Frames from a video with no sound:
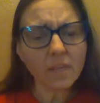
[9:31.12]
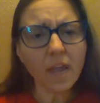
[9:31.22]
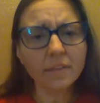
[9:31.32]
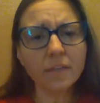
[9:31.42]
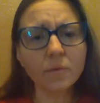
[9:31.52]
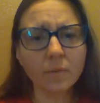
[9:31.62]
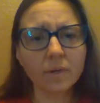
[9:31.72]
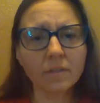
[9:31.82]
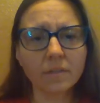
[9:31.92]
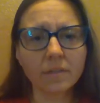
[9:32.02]
I think one
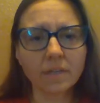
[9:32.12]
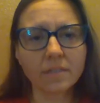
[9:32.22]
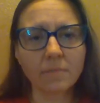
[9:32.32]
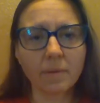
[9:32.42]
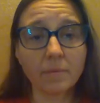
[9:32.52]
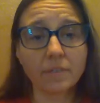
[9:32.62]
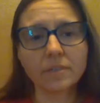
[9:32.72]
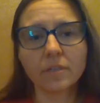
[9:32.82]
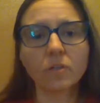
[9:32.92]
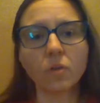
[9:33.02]
of the things maybe
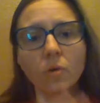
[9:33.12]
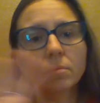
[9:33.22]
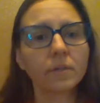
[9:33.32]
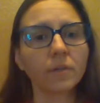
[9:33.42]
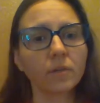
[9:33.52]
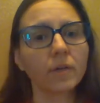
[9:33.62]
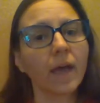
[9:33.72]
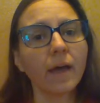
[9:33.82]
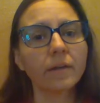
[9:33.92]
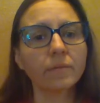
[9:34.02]
to globally look
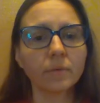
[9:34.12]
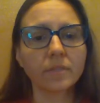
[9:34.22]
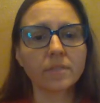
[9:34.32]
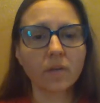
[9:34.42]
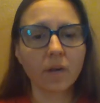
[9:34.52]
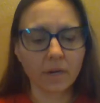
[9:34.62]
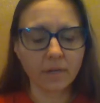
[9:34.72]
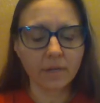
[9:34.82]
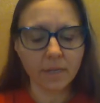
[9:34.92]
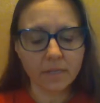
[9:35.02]
at with this
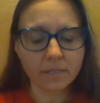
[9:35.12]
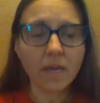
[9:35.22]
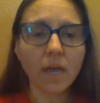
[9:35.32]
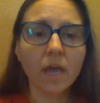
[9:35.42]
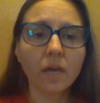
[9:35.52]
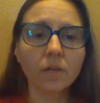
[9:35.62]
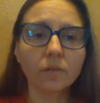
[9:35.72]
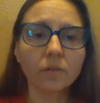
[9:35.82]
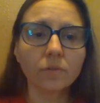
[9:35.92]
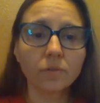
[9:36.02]
card is
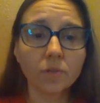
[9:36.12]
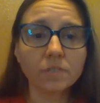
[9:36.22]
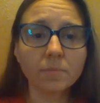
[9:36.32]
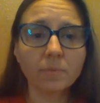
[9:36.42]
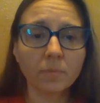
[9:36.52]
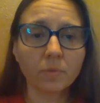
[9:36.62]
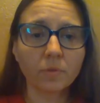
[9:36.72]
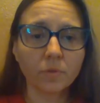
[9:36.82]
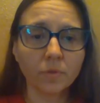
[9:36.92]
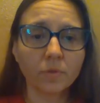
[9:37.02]
look to people
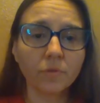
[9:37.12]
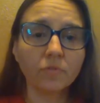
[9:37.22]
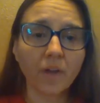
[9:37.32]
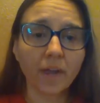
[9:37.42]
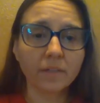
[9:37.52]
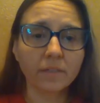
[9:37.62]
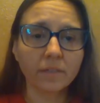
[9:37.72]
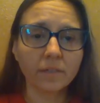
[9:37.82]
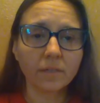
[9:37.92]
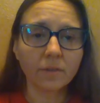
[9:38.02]
who you find
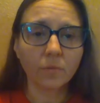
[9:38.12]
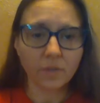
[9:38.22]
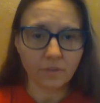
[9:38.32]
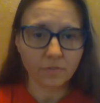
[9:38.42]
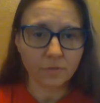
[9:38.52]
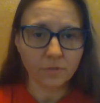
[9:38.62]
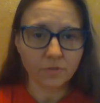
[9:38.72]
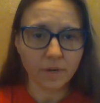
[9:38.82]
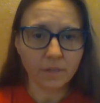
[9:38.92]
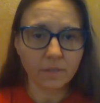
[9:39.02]
give you
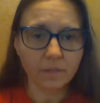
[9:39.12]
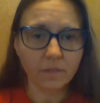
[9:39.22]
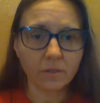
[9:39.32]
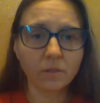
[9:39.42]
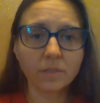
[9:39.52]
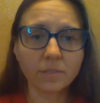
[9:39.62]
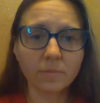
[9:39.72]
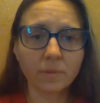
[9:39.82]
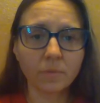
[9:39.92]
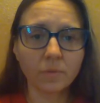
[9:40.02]
strength. Look to
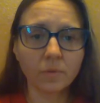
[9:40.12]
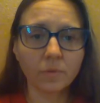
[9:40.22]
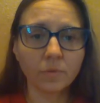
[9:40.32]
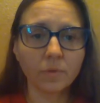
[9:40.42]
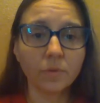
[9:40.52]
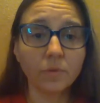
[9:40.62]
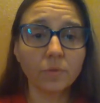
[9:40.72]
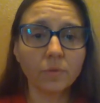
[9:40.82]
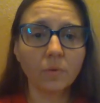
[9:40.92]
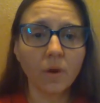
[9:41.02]
people who
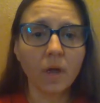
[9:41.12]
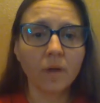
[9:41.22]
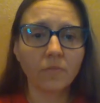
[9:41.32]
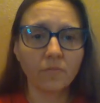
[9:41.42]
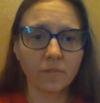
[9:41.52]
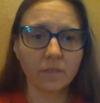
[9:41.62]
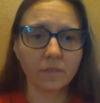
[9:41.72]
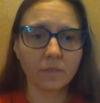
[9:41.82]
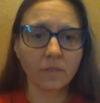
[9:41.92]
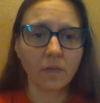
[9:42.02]
you
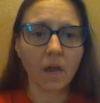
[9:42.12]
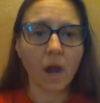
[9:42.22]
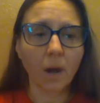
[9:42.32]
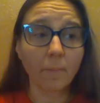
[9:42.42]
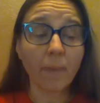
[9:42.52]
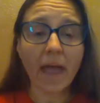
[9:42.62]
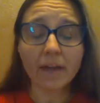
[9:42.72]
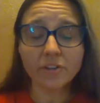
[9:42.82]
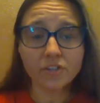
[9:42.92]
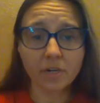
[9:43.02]
feel are
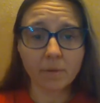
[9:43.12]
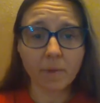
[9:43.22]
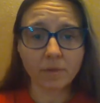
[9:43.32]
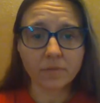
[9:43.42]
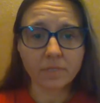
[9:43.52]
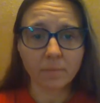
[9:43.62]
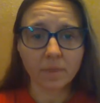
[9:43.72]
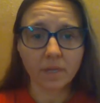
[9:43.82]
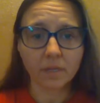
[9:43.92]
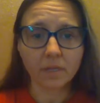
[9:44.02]
passionate about
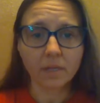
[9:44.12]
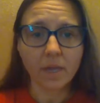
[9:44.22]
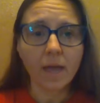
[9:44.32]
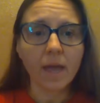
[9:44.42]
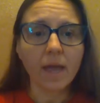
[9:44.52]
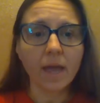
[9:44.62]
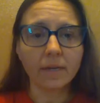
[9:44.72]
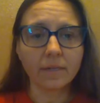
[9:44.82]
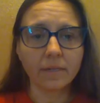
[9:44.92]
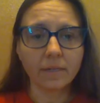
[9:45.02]
something
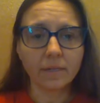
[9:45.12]
and